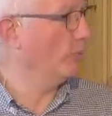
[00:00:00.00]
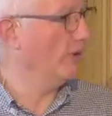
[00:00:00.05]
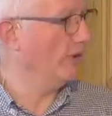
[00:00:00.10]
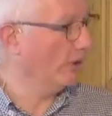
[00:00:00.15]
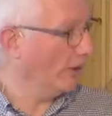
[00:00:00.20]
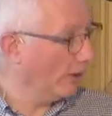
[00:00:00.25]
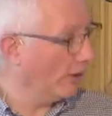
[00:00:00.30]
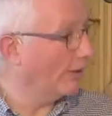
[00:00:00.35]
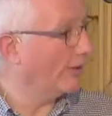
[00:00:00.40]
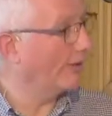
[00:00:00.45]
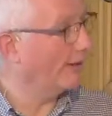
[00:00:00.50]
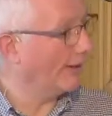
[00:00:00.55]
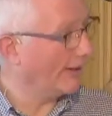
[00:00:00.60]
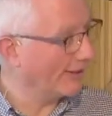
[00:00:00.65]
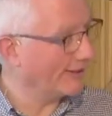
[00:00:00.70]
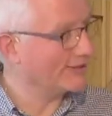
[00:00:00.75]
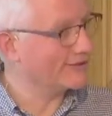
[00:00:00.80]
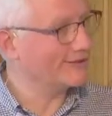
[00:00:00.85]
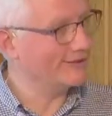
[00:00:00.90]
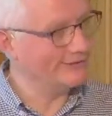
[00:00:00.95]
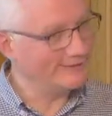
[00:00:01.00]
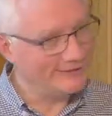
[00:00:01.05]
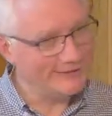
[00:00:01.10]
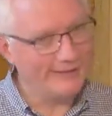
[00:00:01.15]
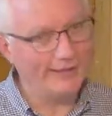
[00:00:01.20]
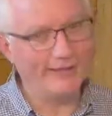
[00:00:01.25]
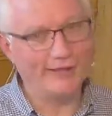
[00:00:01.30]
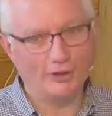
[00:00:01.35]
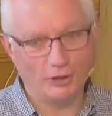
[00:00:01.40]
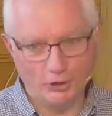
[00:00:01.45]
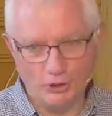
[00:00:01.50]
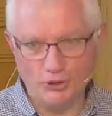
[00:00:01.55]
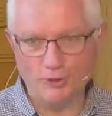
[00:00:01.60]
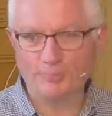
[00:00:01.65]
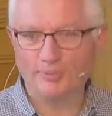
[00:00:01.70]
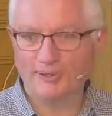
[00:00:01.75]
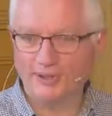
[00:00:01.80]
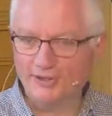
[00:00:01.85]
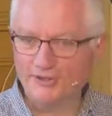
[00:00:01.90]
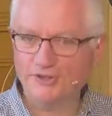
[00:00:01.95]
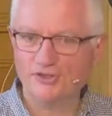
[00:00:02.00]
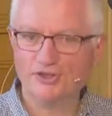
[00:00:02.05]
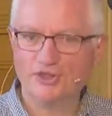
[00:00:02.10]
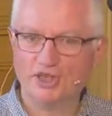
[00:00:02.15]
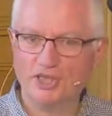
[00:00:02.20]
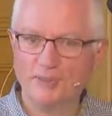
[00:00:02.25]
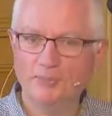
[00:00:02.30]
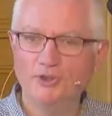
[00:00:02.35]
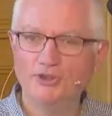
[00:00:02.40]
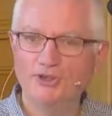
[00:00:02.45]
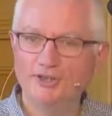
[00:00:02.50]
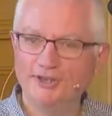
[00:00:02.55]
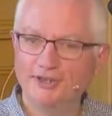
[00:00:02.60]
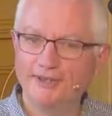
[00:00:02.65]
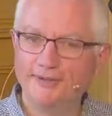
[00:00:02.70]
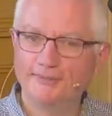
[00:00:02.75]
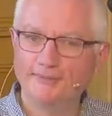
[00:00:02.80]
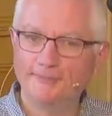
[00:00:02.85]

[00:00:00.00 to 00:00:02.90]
we are actually today in a good place as a community.